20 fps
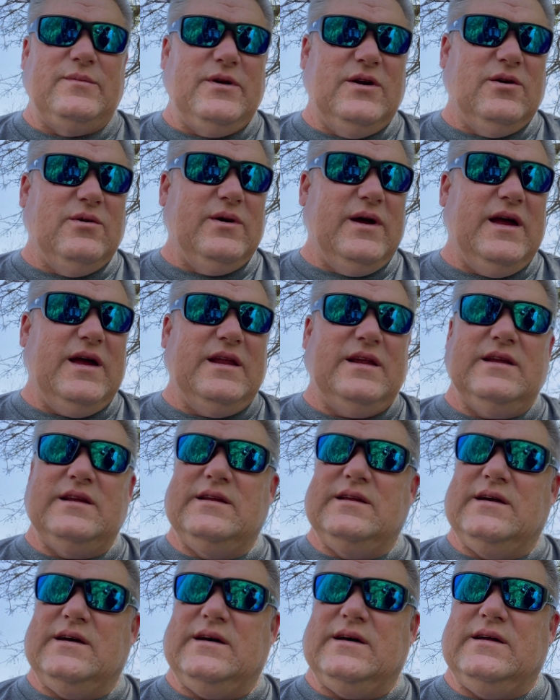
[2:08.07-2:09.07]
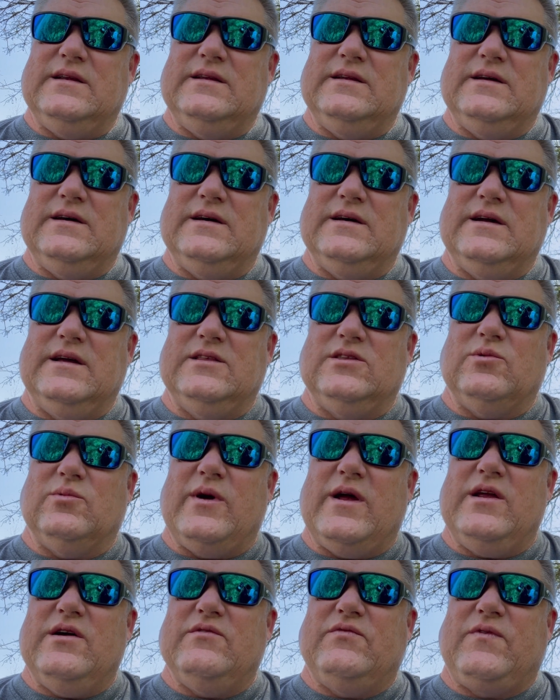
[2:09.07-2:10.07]
me go ahead and and uh, get the
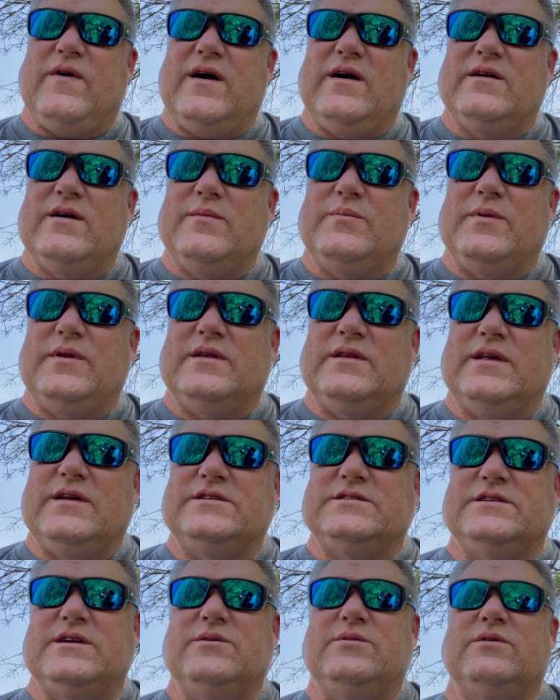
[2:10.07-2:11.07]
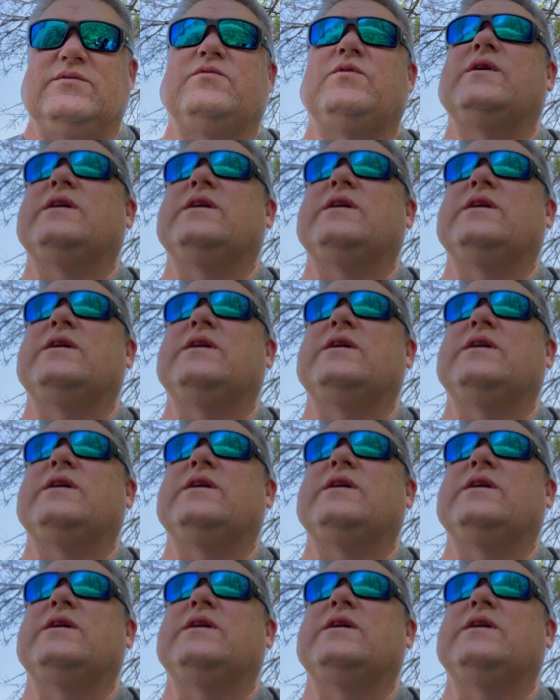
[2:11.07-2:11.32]
radio fired up, and let's see if we